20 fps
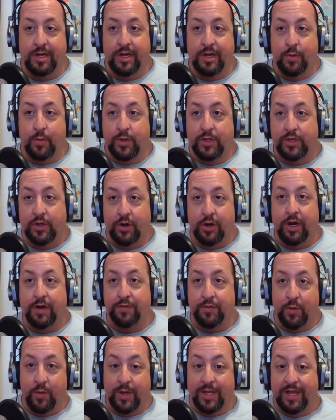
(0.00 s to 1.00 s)
we started off
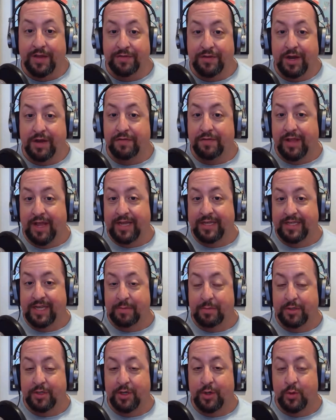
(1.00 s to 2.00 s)
where we left off last
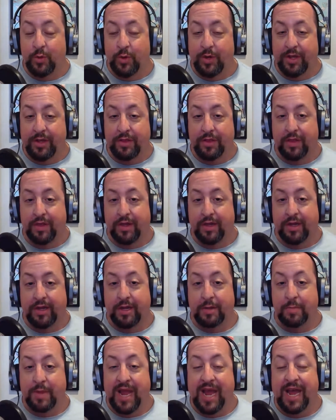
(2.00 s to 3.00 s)
episode with
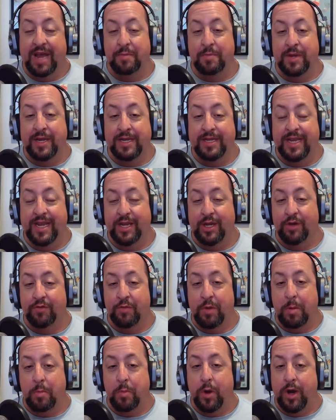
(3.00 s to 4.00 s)
Pat being taken
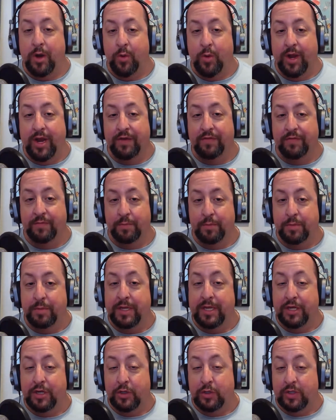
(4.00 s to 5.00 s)
over by Brainwave,
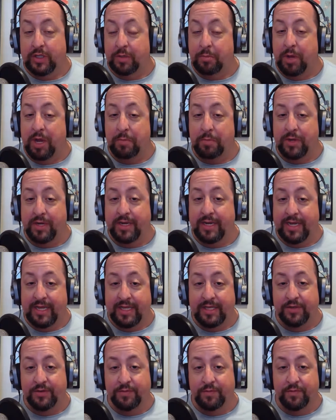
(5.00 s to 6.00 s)
being used as a puppet. And
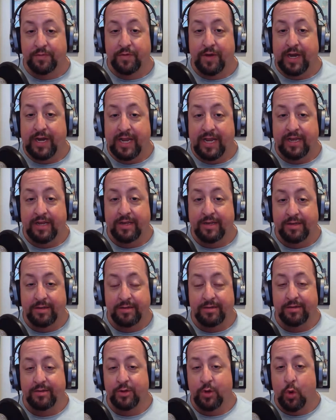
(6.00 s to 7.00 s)
he's fighting
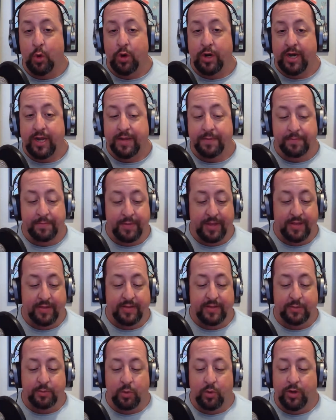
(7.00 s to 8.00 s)
Courtney at
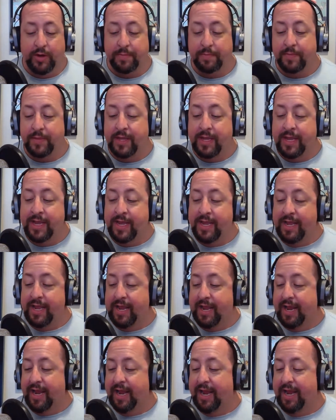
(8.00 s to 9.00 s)
this point.
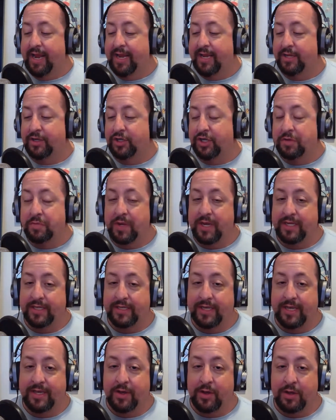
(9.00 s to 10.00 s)
And she
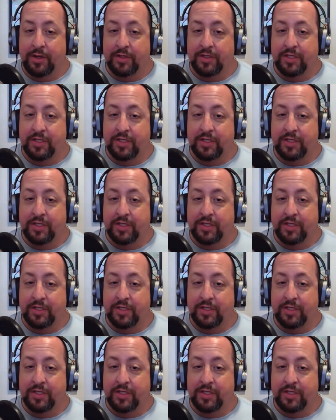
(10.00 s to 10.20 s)
basically calls